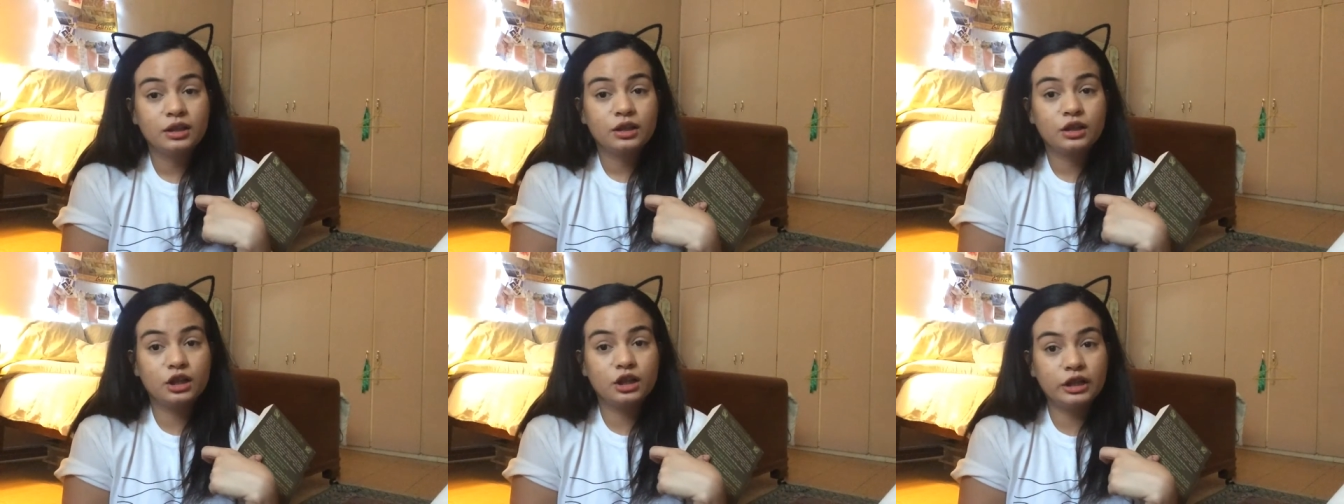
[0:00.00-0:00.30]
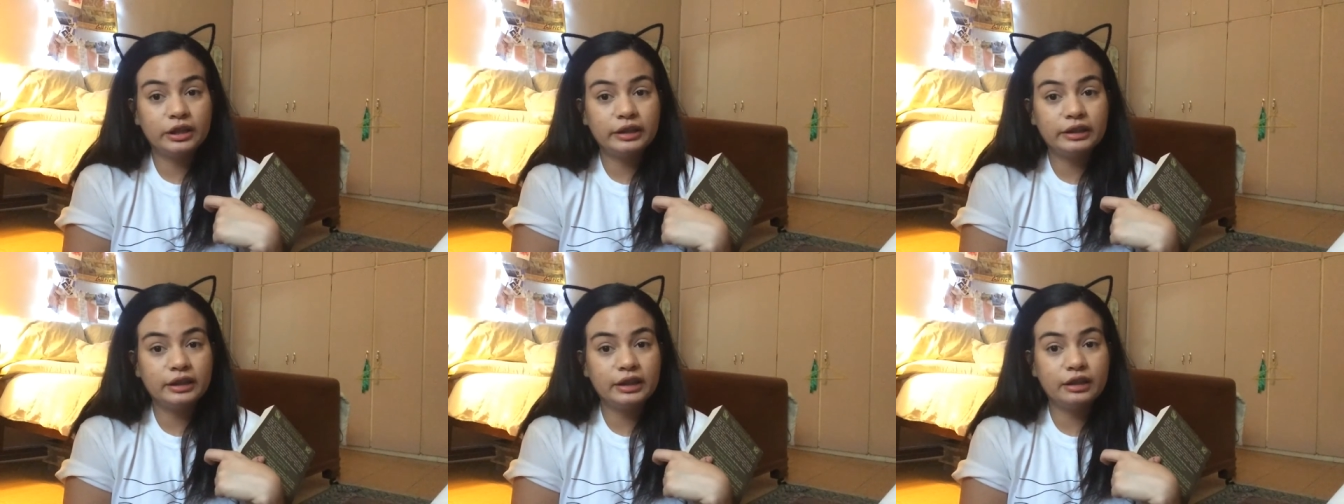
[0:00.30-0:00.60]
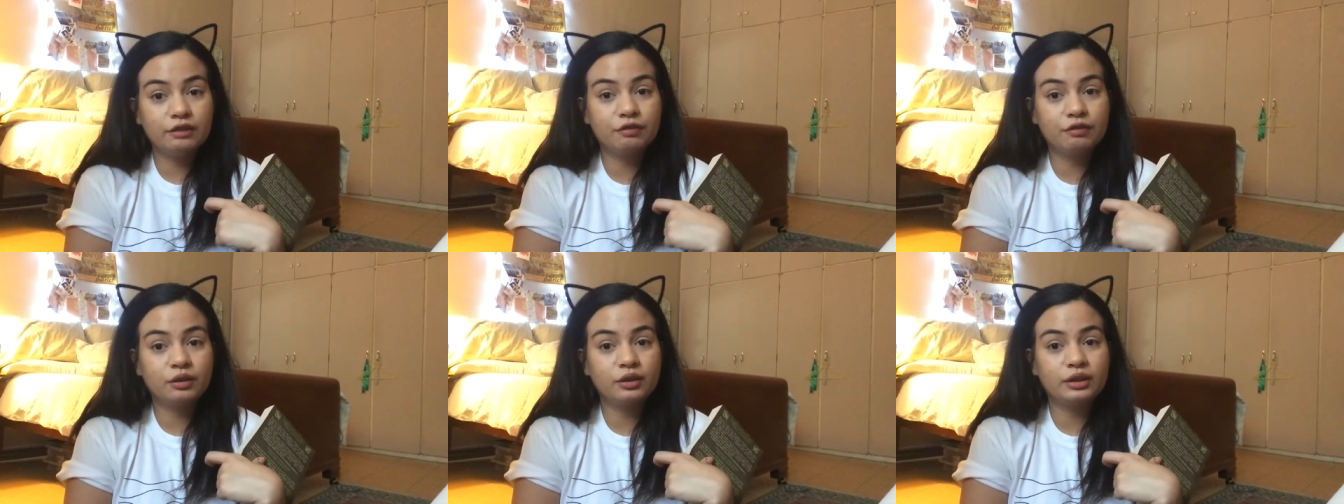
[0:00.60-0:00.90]

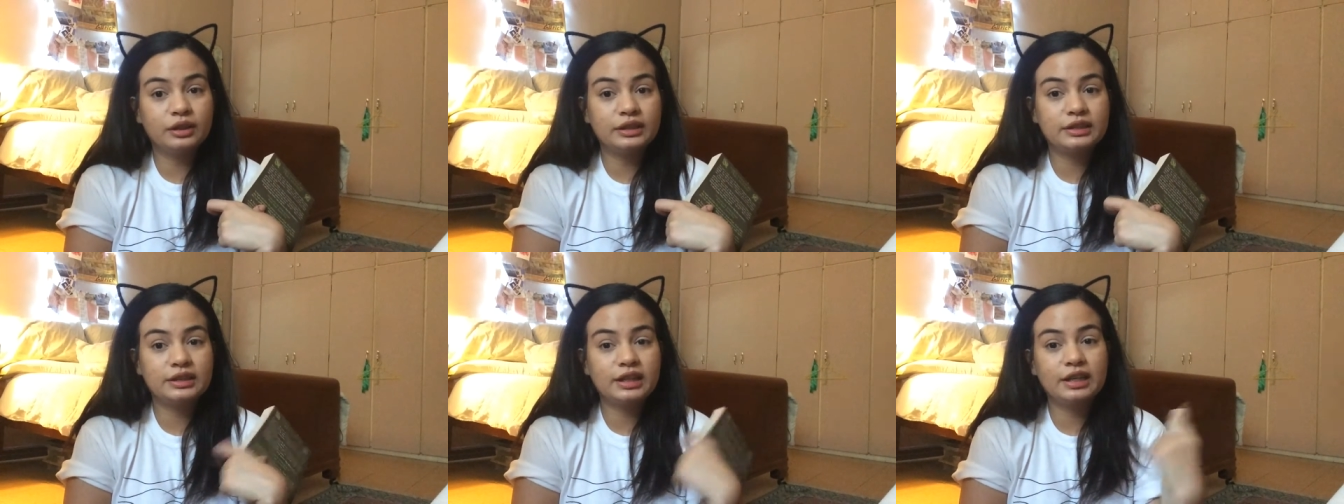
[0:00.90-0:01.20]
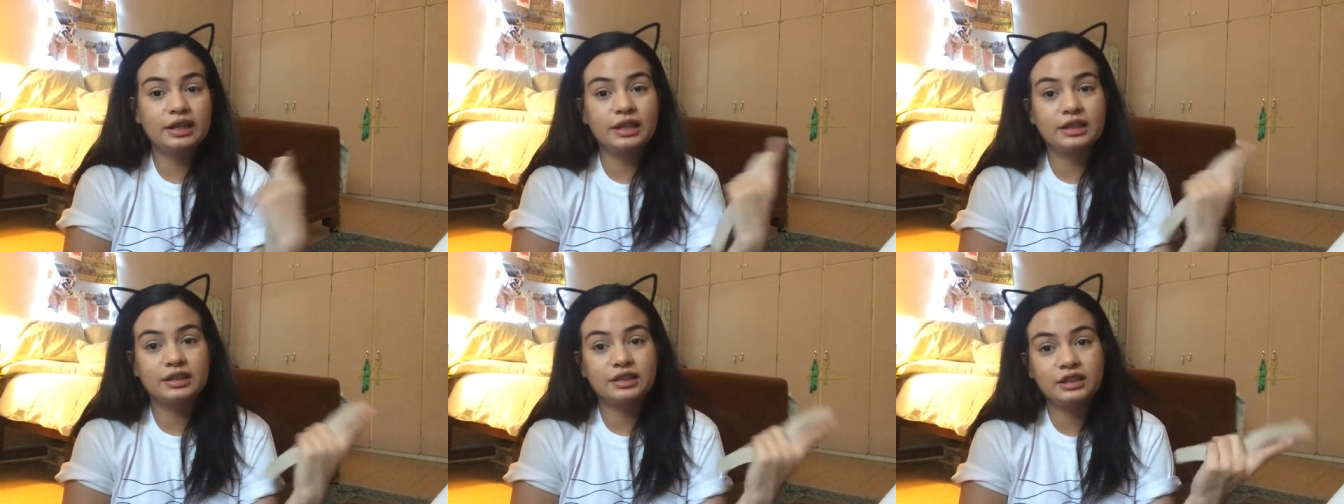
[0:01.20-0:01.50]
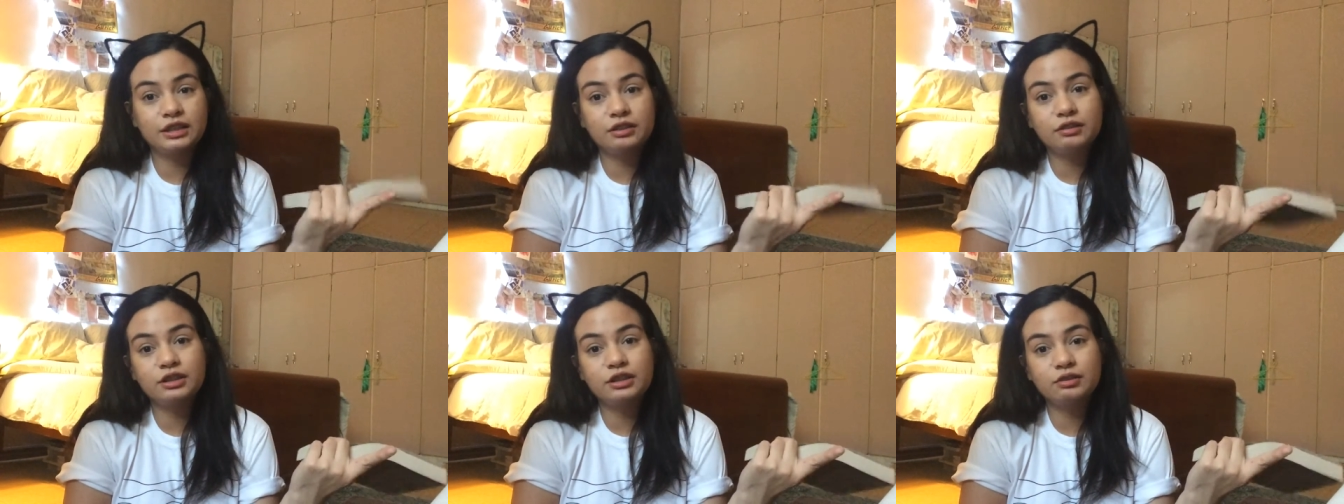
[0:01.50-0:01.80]
currently for the Slay That
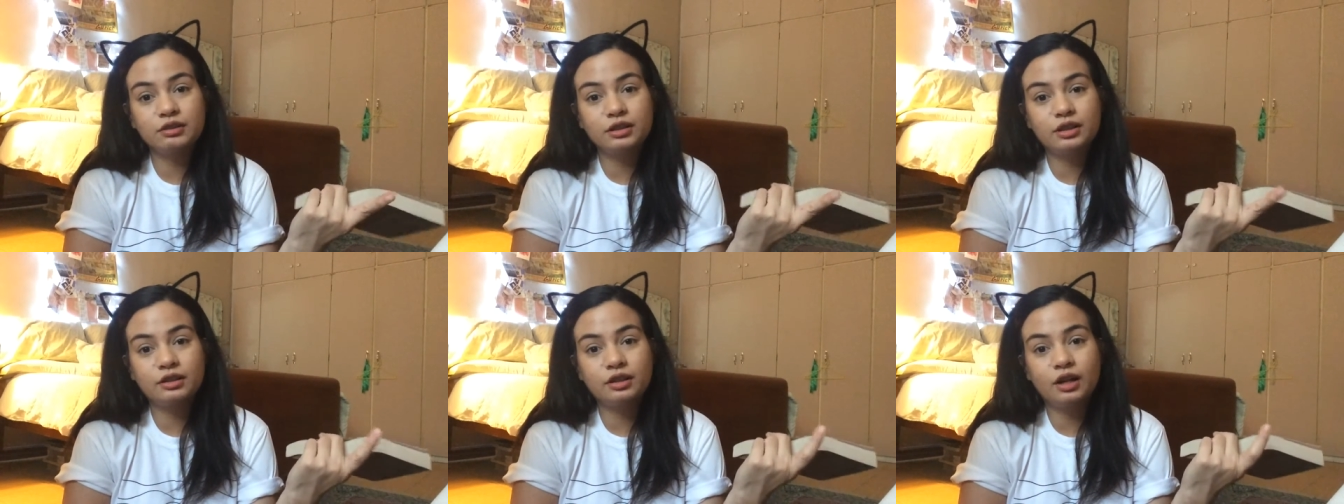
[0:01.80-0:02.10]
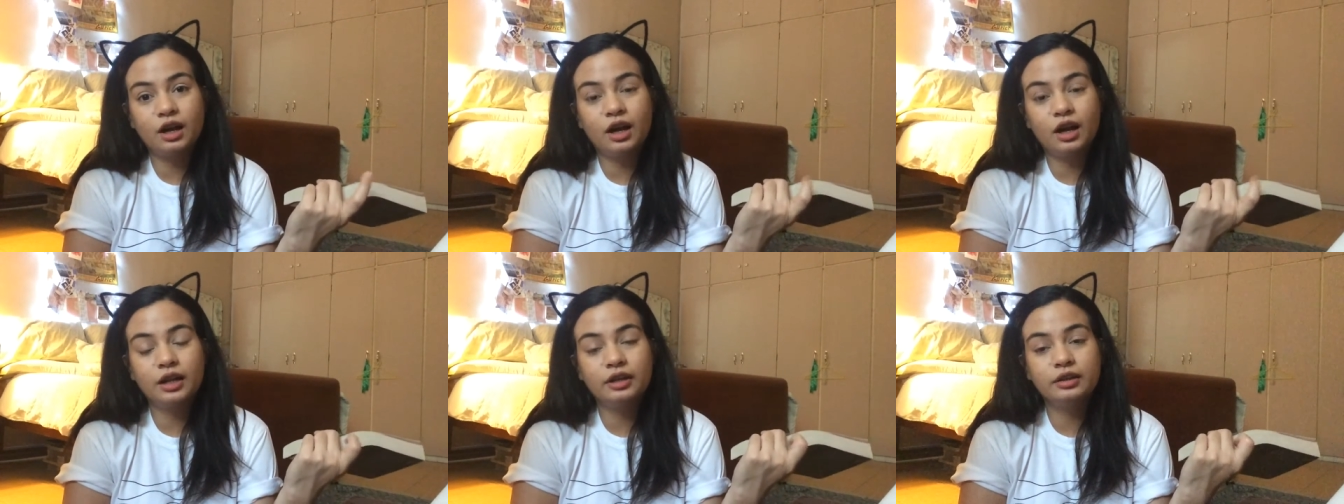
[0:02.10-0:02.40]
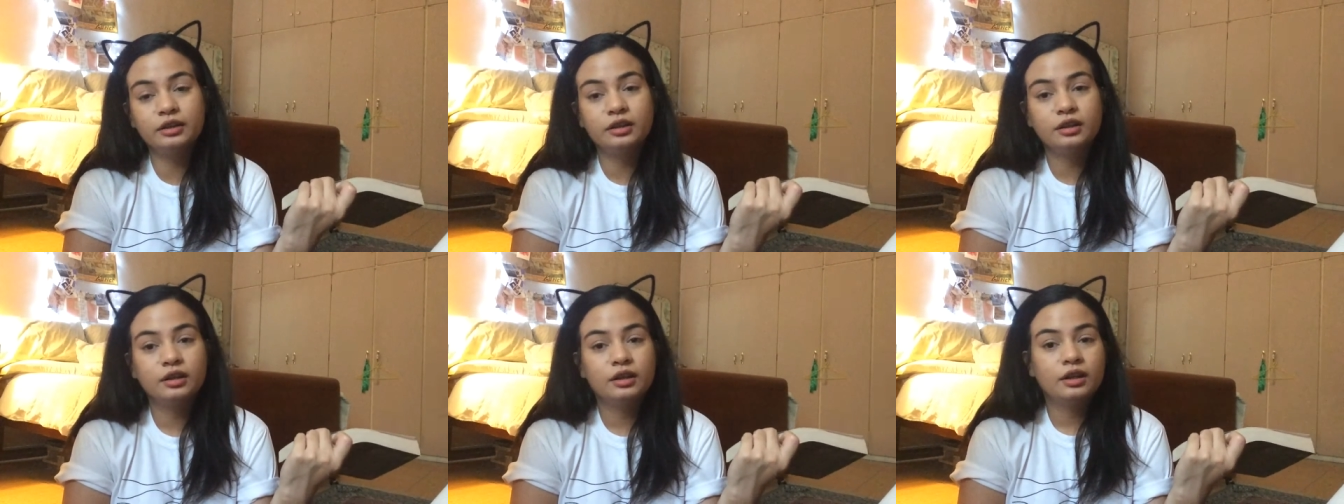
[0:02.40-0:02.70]
Series readathon.